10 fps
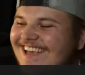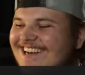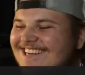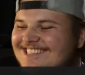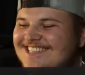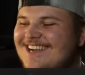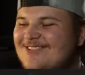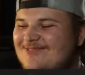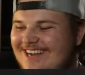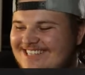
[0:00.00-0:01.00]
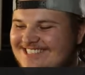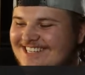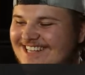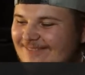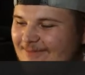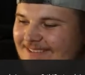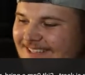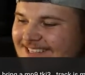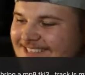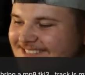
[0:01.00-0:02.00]
doesn't like when I say that, but
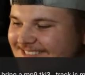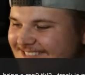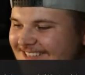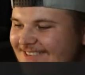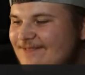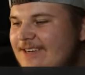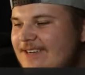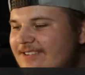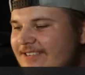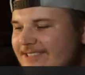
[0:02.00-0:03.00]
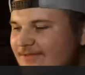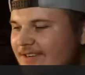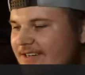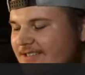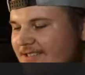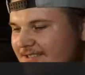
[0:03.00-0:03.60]
that's Ferrari of RC.